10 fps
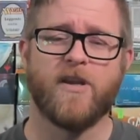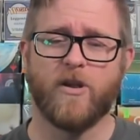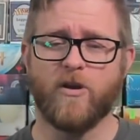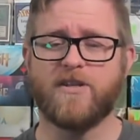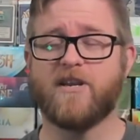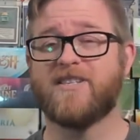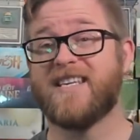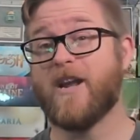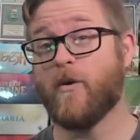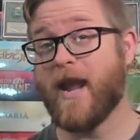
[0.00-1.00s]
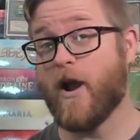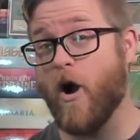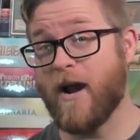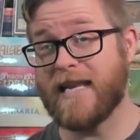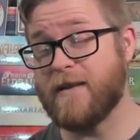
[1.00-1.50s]
you look there, you see, okay,
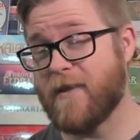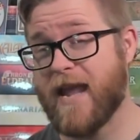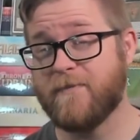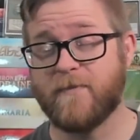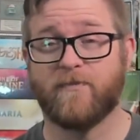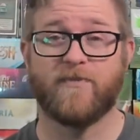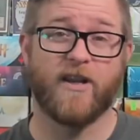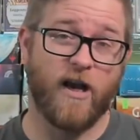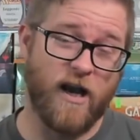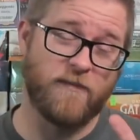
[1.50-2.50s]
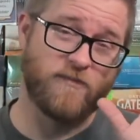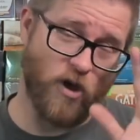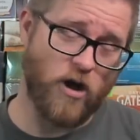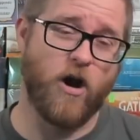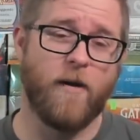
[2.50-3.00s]
on eBay, uh,
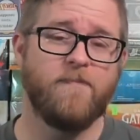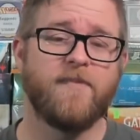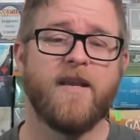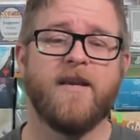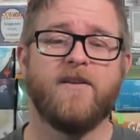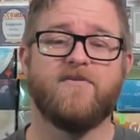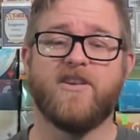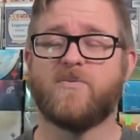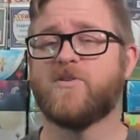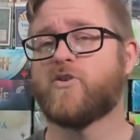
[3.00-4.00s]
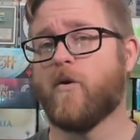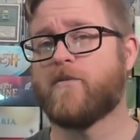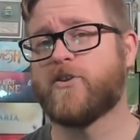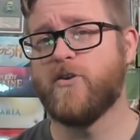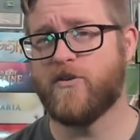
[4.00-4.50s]
.com, this one sold
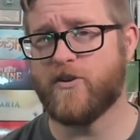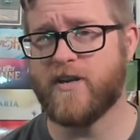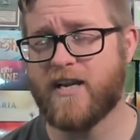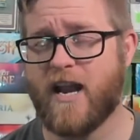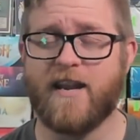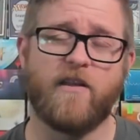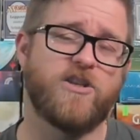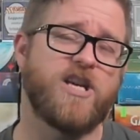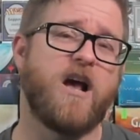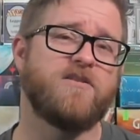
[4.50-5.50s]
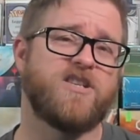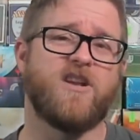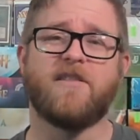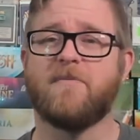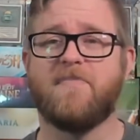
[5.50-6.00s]
for 239 Now, the Chalice is
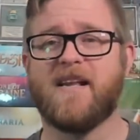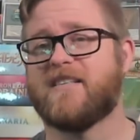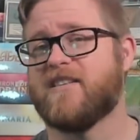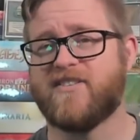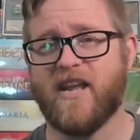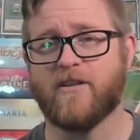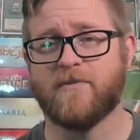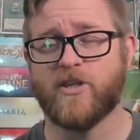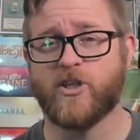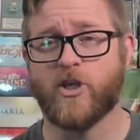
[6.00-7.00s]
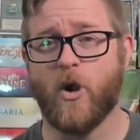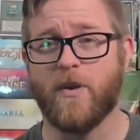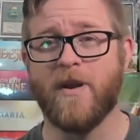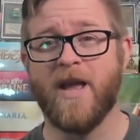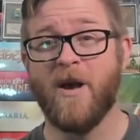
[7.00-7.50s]
not the biggest of the sales I'm going to show you,
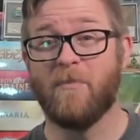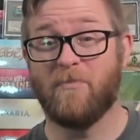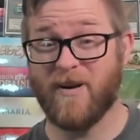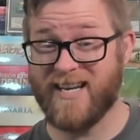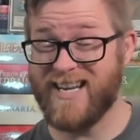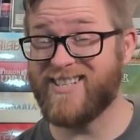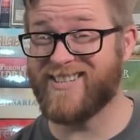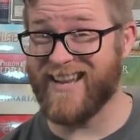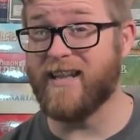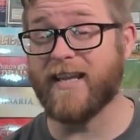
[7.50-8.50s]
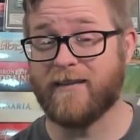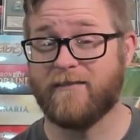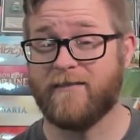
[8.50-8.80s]
but it is selling.